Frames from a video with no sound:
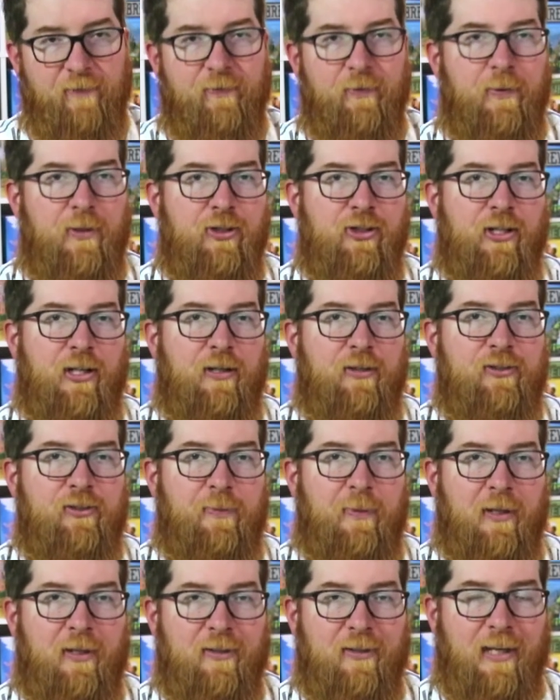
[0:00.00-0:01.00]
If you want to check out
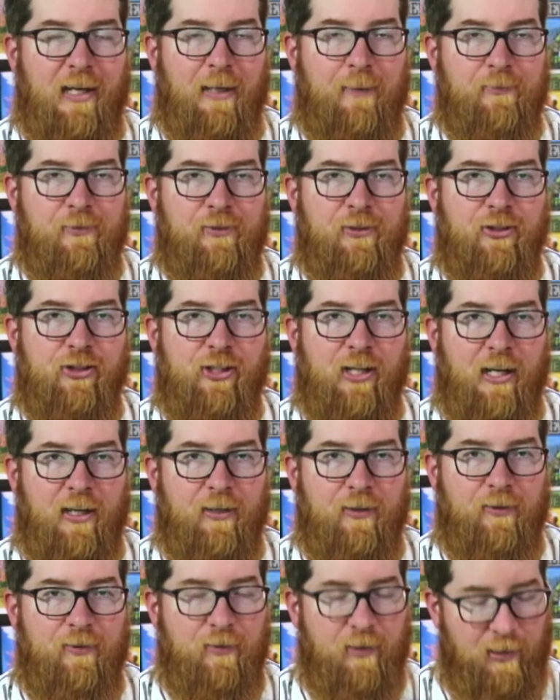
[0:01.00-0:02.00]
some of our games on the
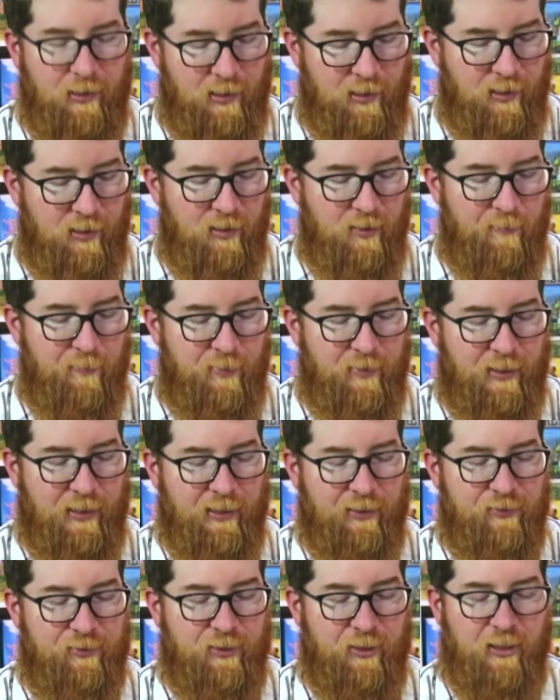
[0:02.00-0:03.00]
channel,
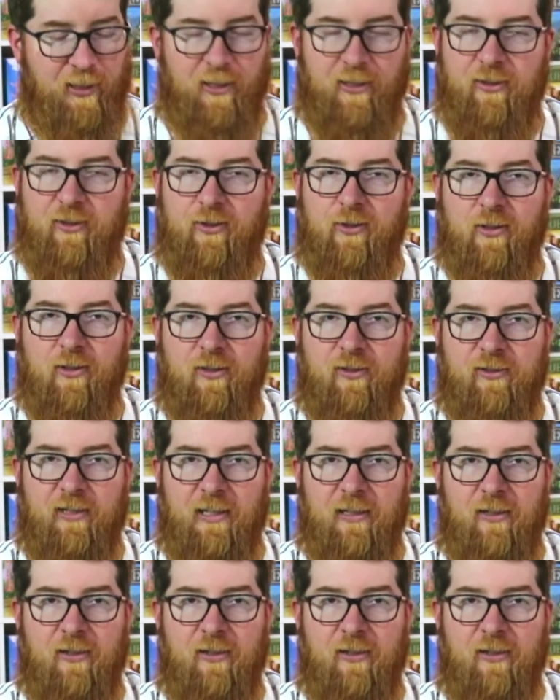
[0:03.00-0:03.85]
please uh, take a